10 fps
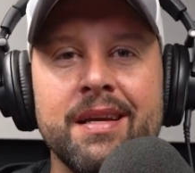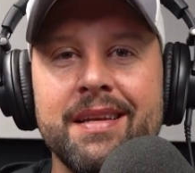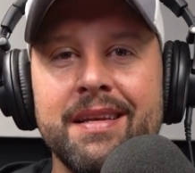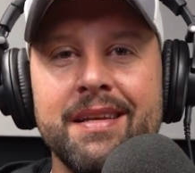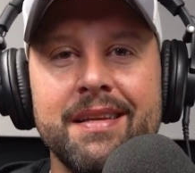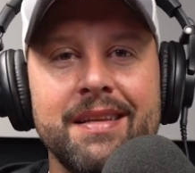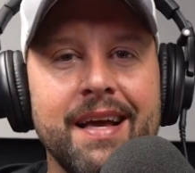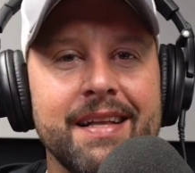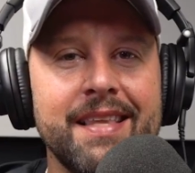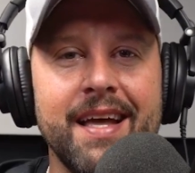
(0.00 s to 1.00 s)
n-
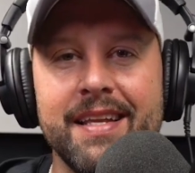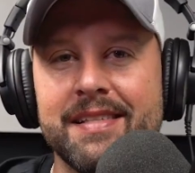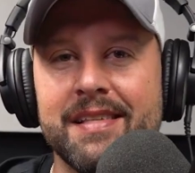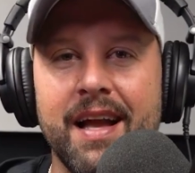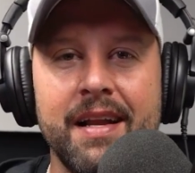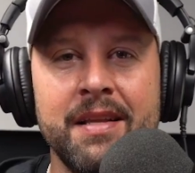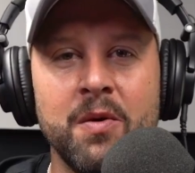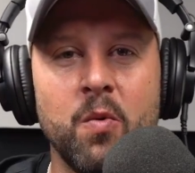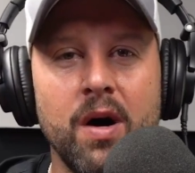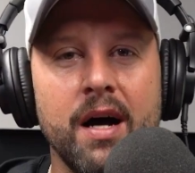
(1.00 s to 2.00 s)
not that exciting to
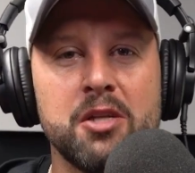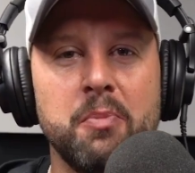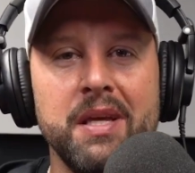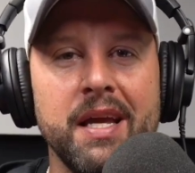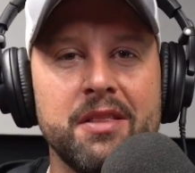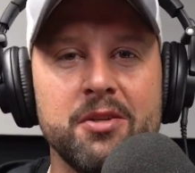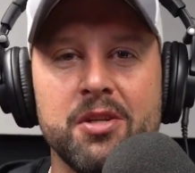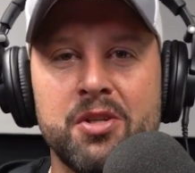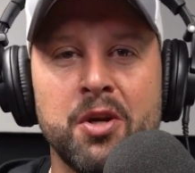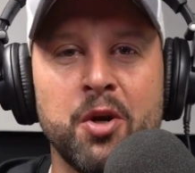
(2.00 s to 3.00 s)
watch, but yet they're
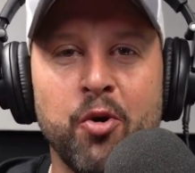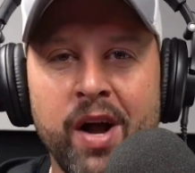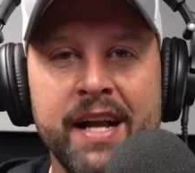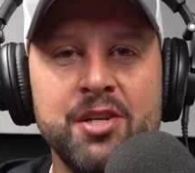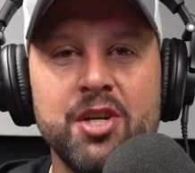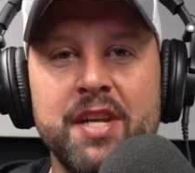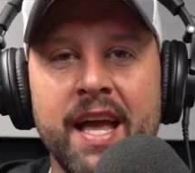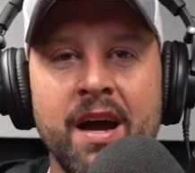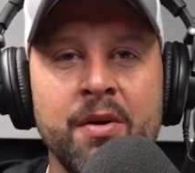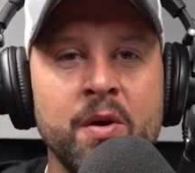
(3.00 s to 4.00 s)
just going to grind you
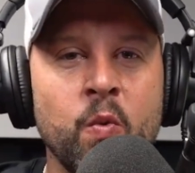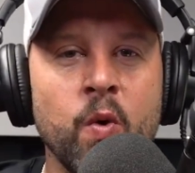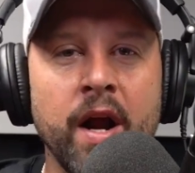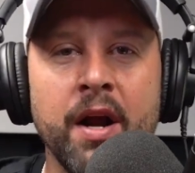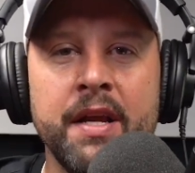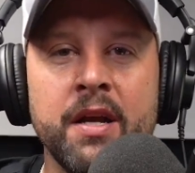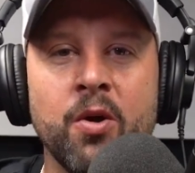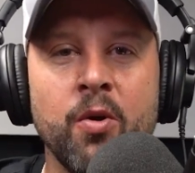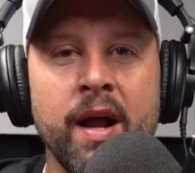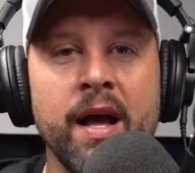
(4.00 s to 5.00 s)
down and wear you
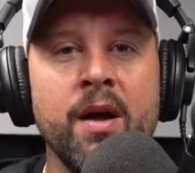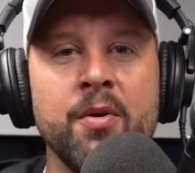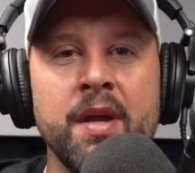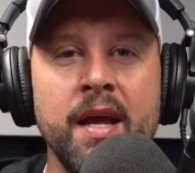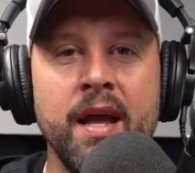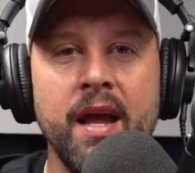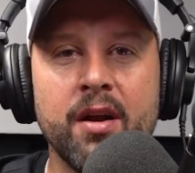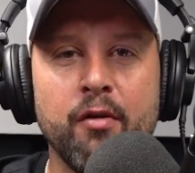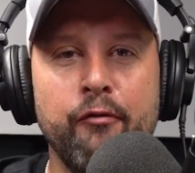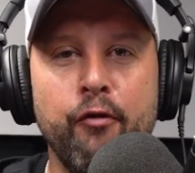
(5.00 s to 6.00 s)
around
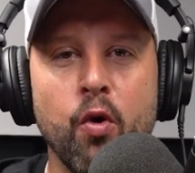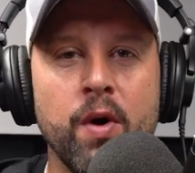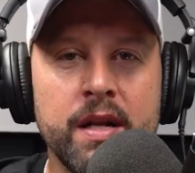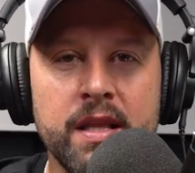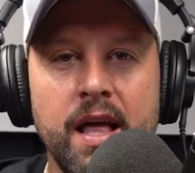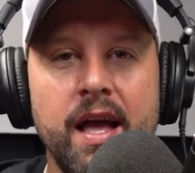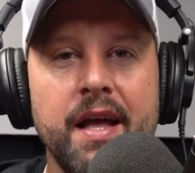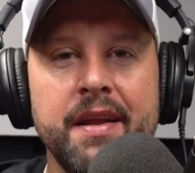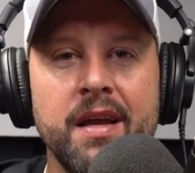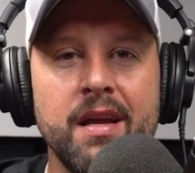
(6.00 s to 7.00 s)
and are foreign led.